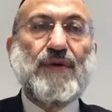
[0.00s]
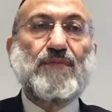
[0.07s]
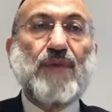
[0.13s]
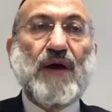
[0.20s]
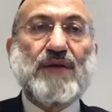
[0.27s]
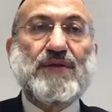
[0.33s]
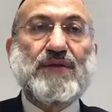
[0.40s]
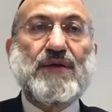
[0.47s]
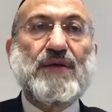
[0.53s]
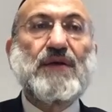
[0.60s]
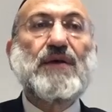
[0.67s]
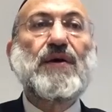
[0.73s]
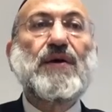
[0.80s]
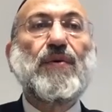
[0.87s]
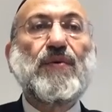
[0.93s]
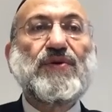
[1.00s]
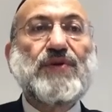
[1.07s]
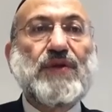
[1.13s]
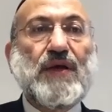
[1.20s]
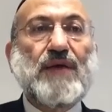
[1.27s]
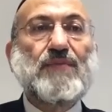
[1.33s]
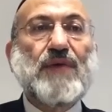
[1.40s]
But
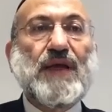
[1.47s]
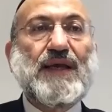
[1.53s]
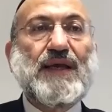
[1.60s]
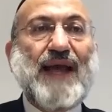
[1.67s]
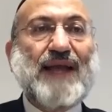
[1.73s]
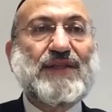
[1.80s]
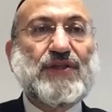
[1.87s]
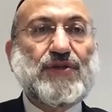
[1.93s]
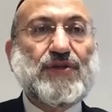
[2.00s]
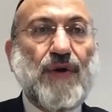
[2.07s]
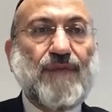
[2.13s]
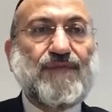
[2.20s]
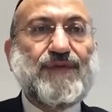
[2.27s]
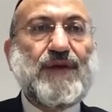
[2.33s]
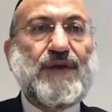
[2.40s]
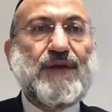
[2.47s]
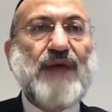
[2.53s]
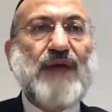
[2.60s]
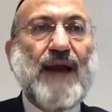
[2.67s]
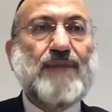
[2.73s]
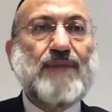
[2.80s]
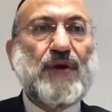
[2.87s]
they're not suffering
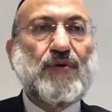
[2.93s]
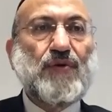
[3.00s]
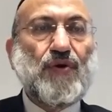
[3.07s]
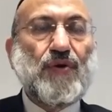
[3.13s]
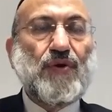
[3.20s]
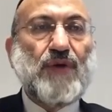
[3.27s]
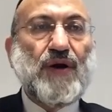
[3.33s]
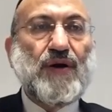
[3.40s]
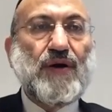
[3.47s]
tarbechochim.